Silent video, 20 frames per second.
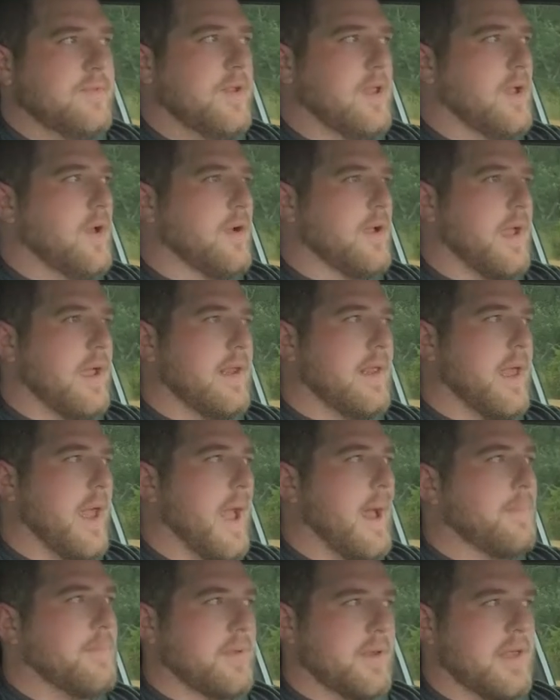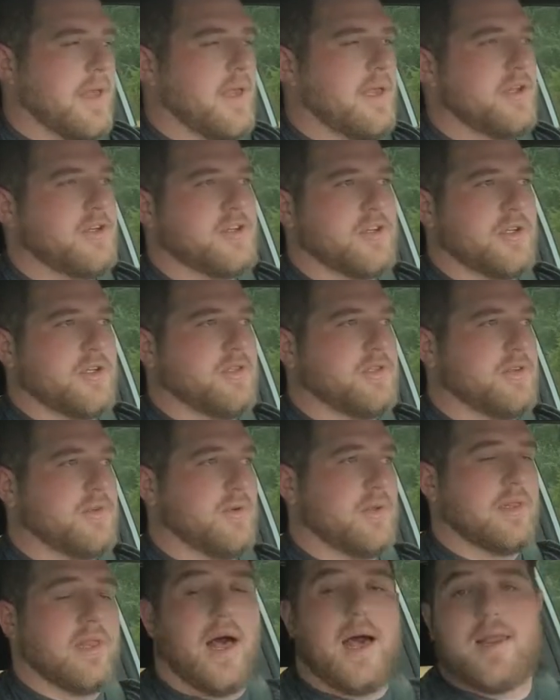kind of application
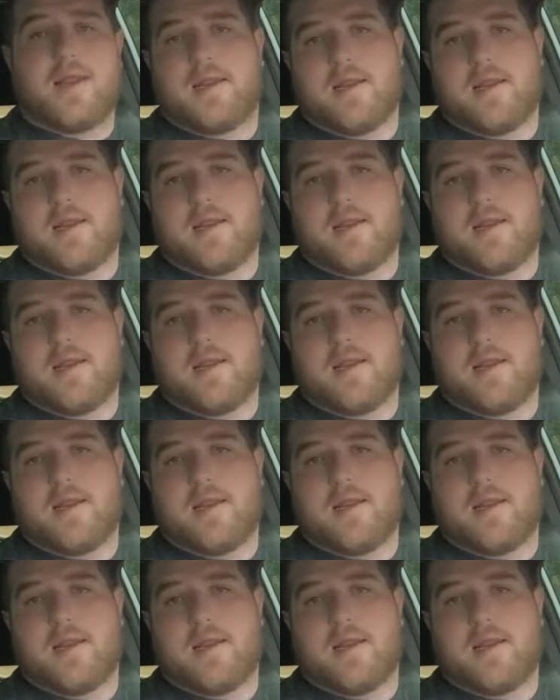to a lot